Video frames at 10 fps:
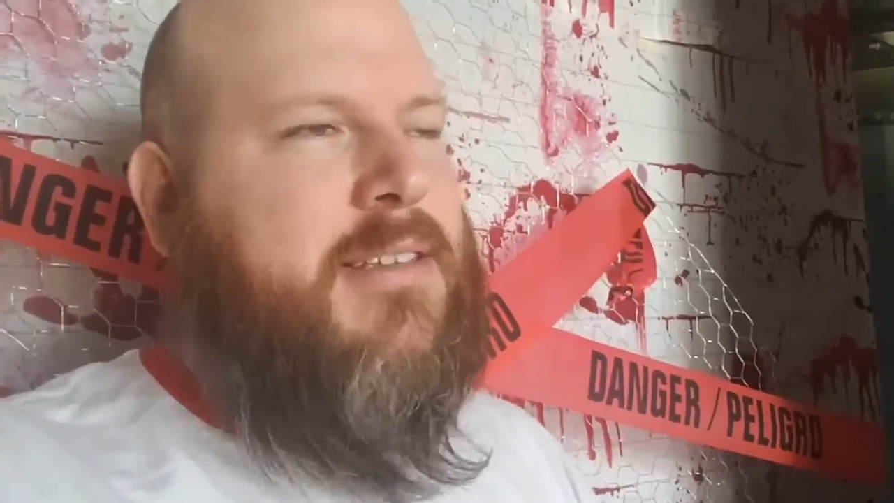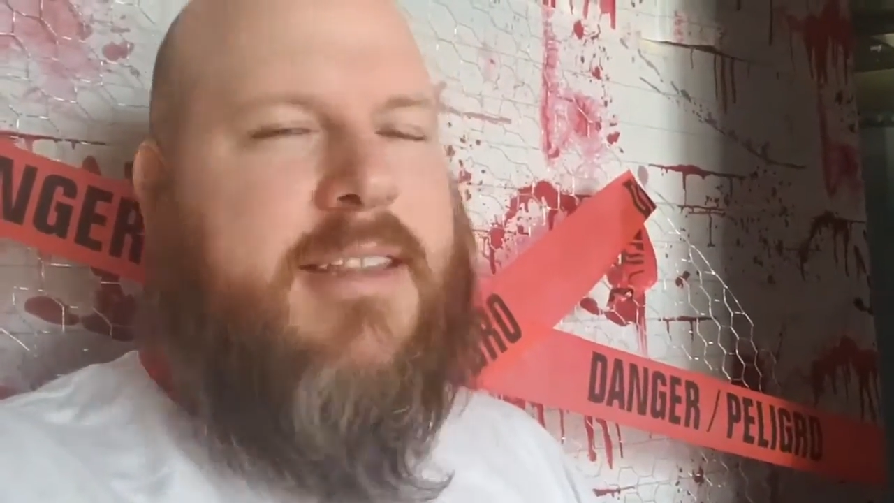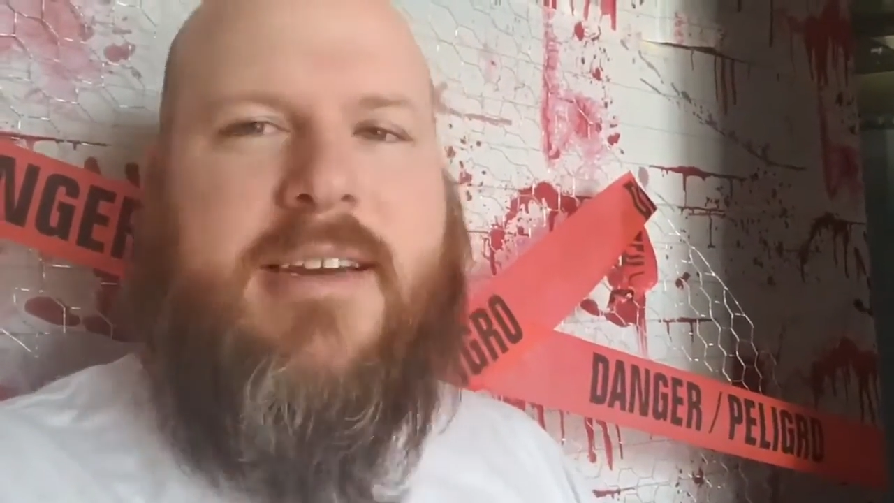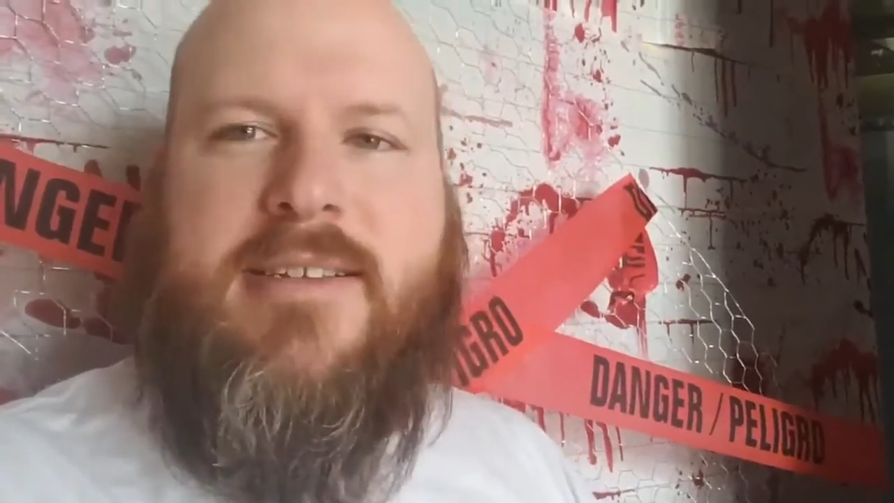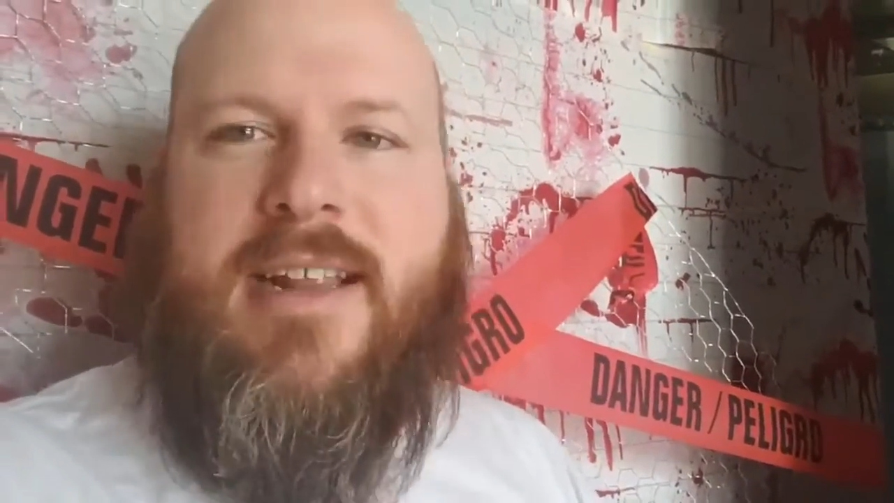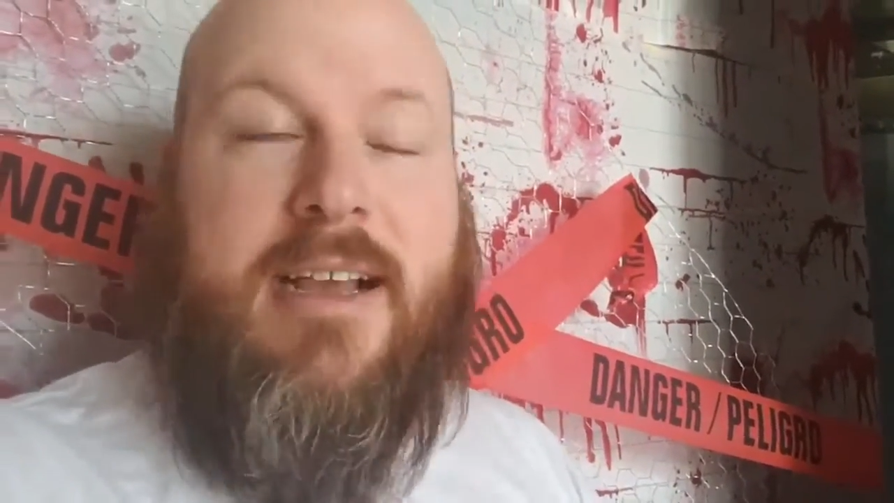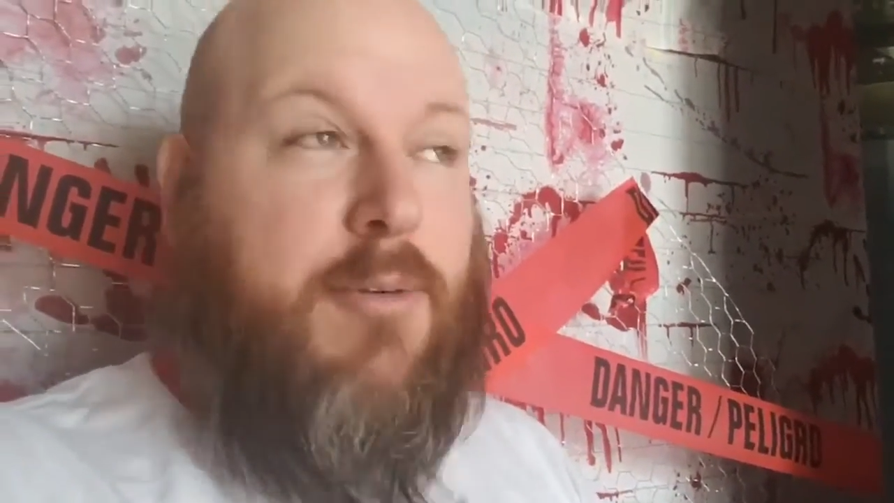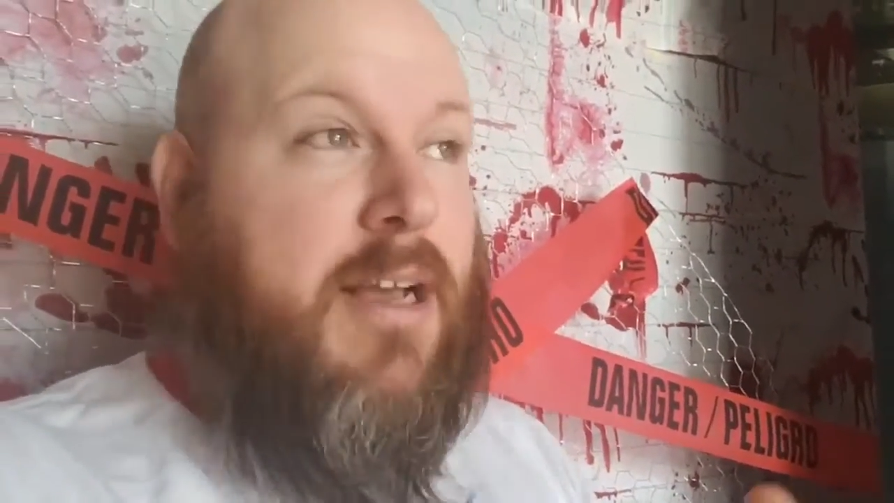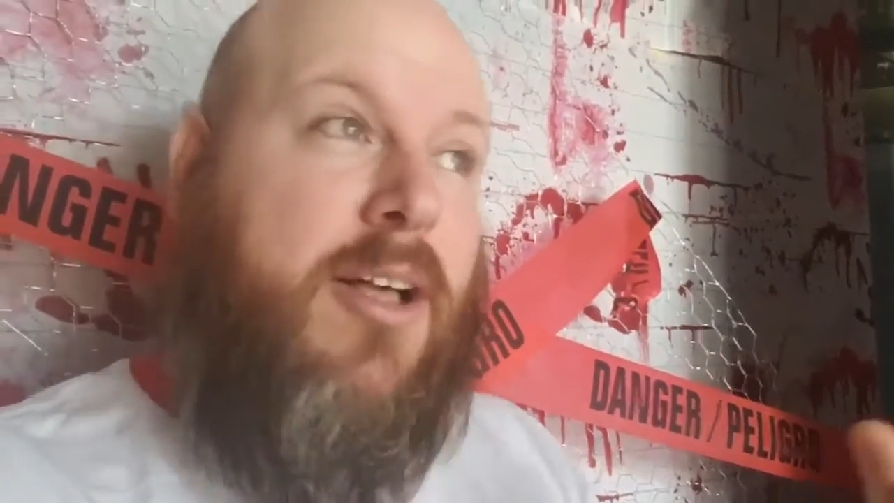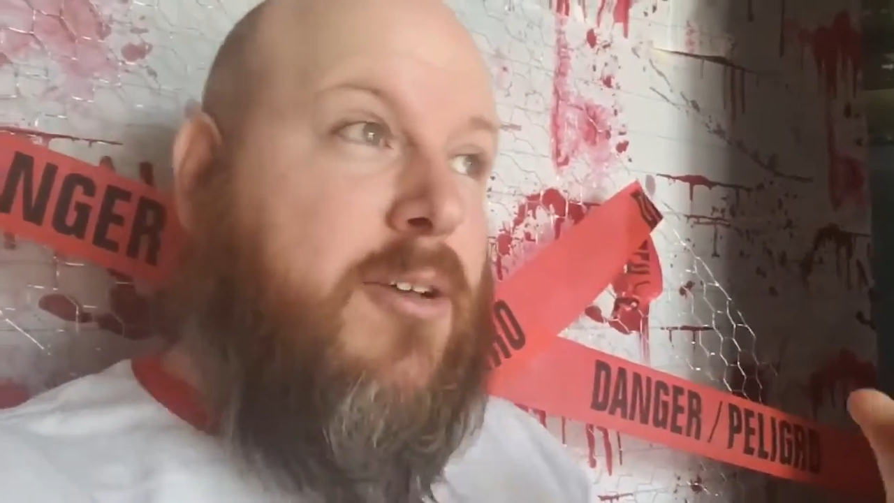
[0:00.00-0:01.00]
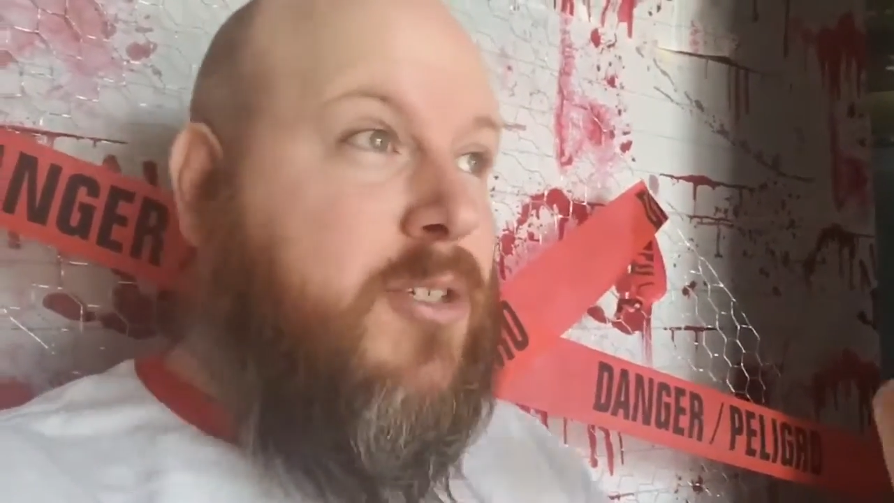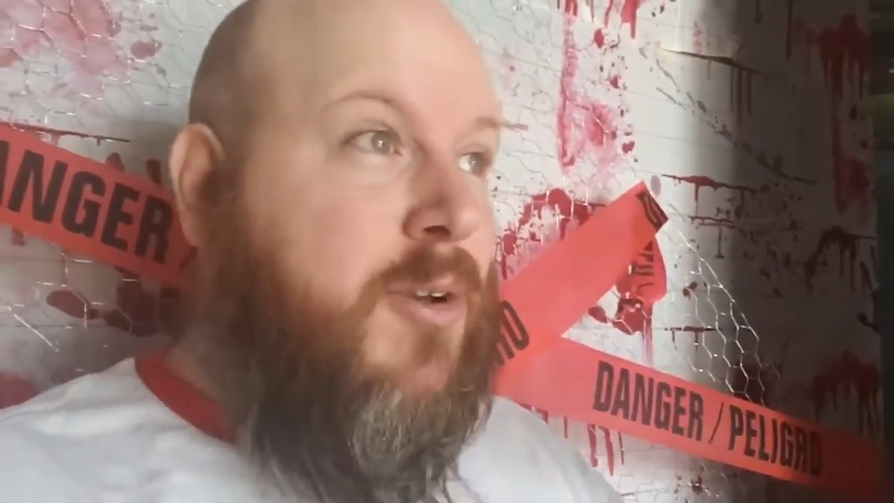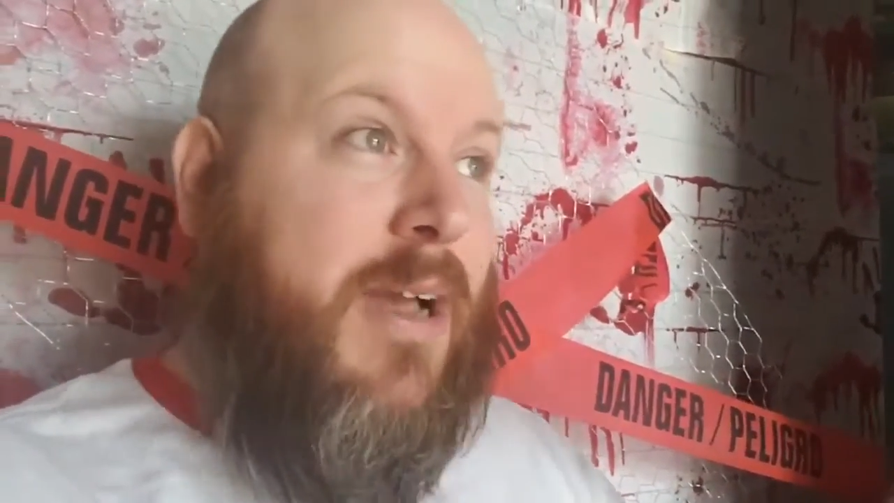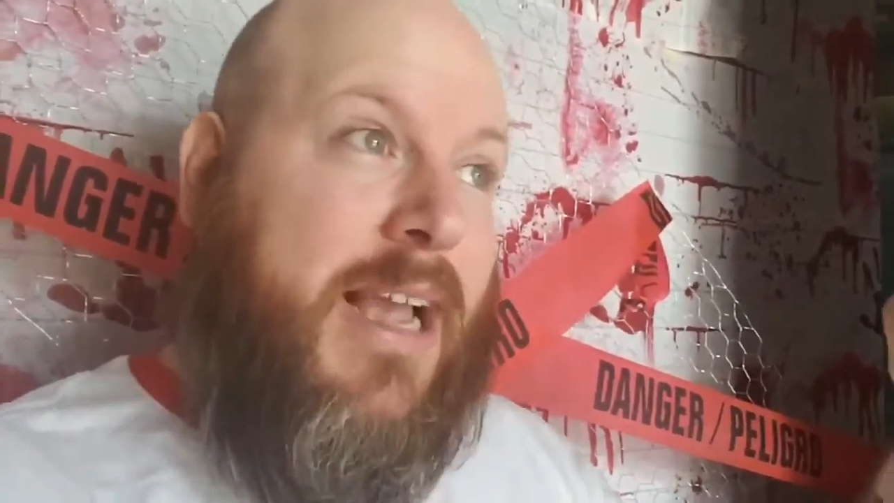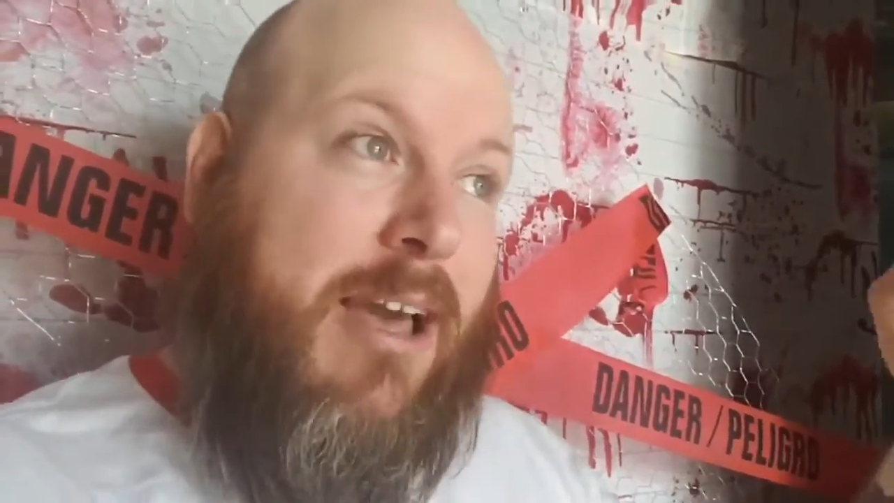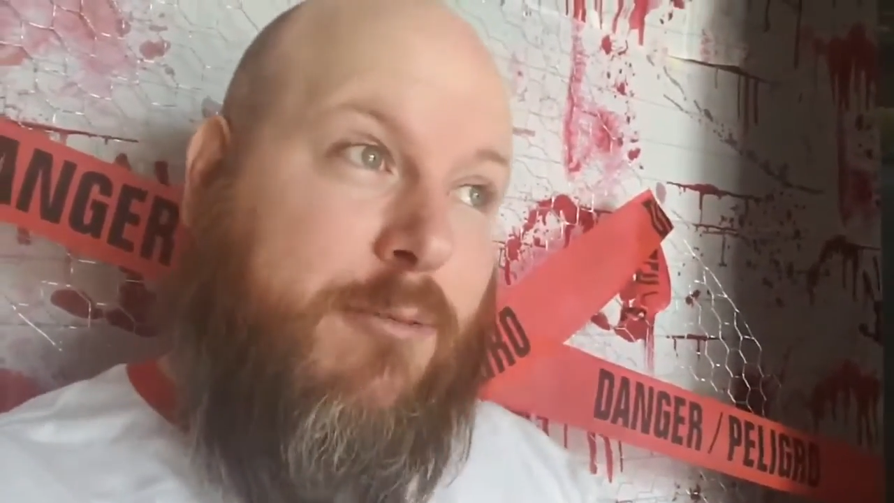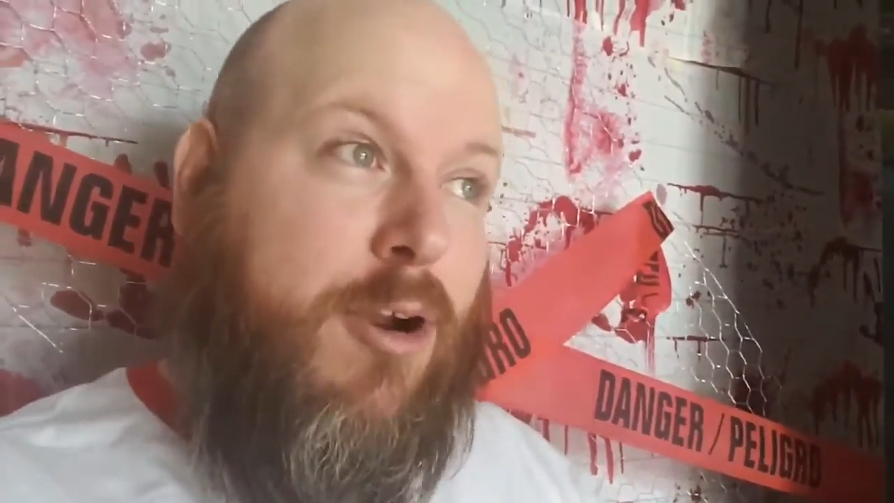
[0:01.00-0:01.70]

And then he's like, "Well, also I got